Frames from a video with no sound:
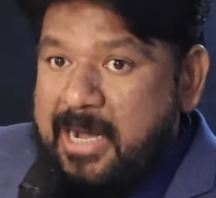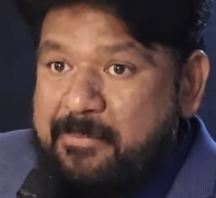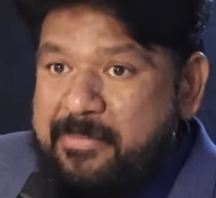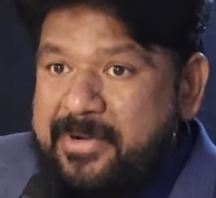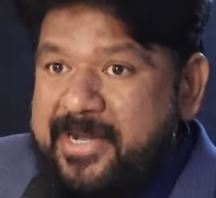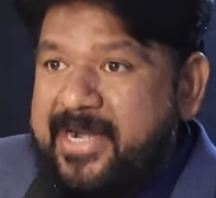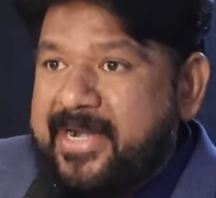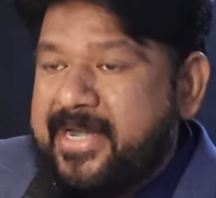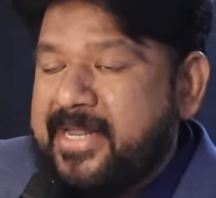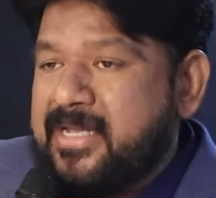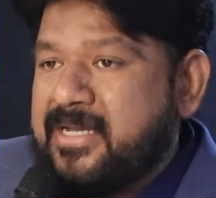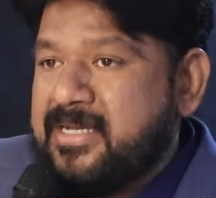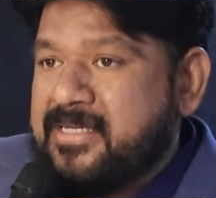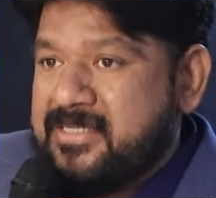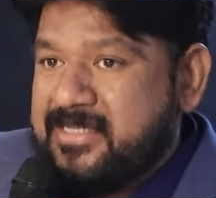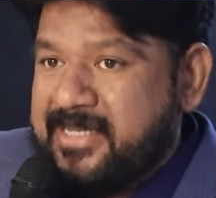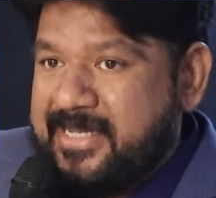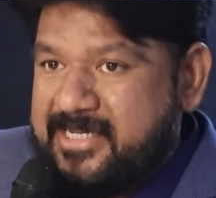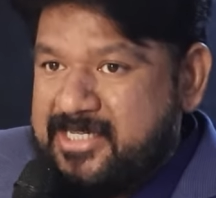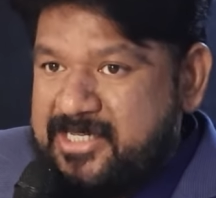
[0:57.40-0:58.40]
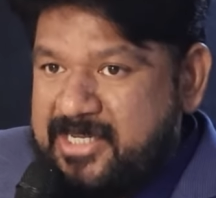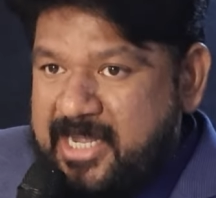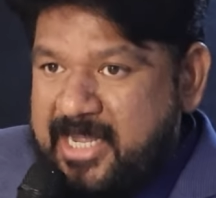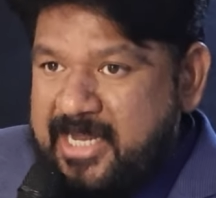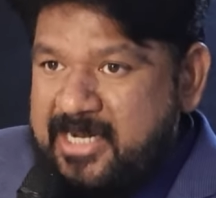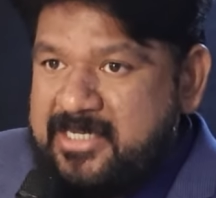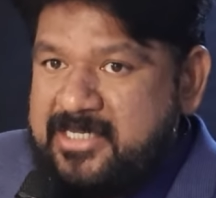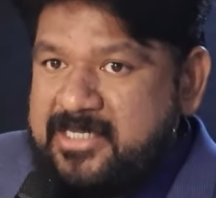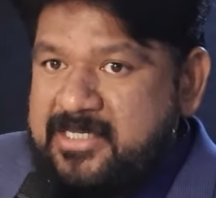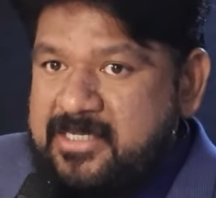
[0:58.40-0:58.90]
updating their
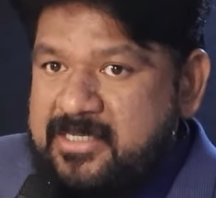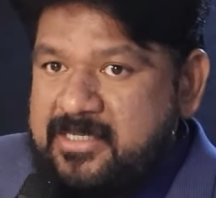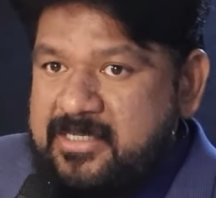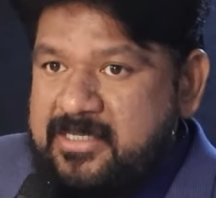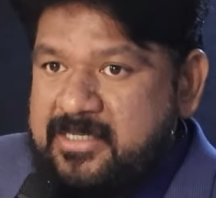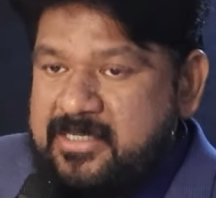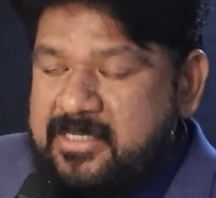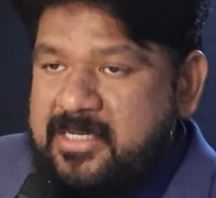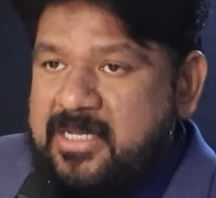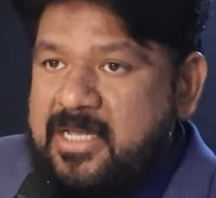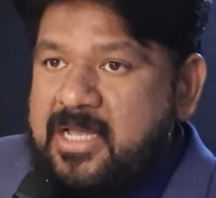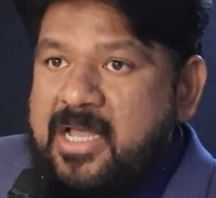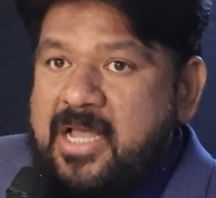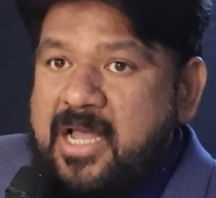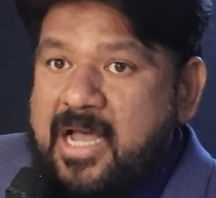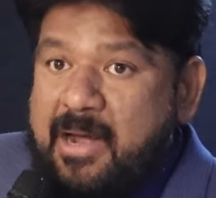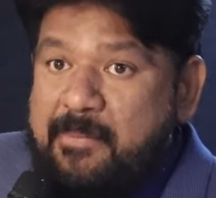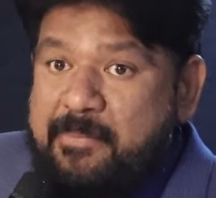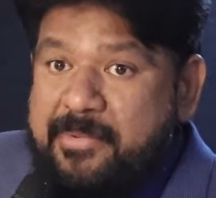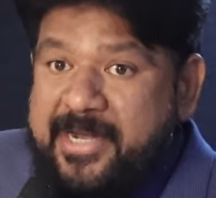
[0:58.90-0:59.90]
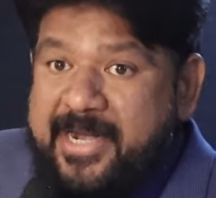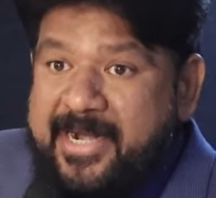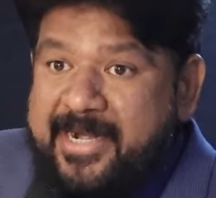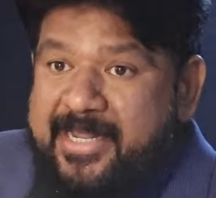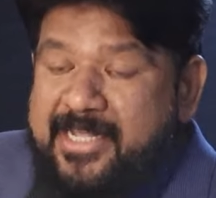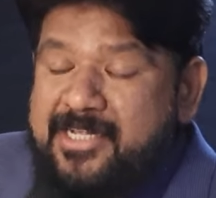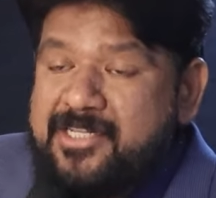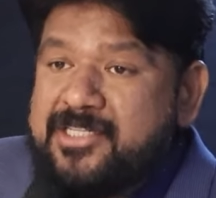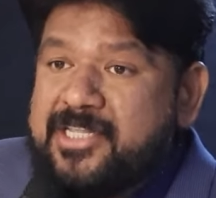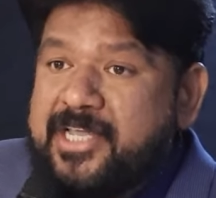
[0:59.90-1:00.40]
skills,
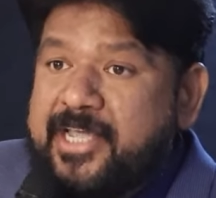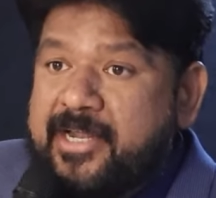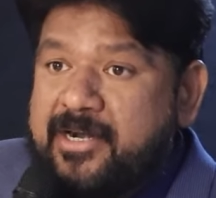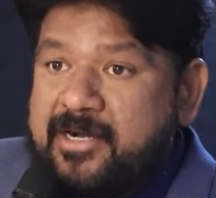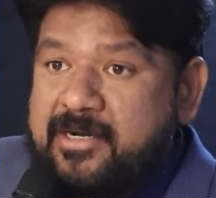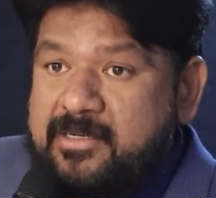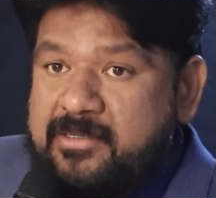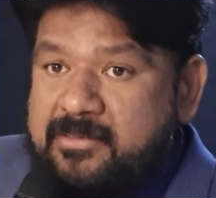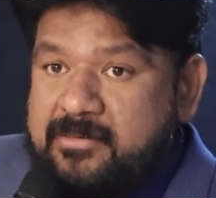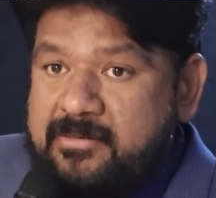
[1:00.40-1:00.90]
updating their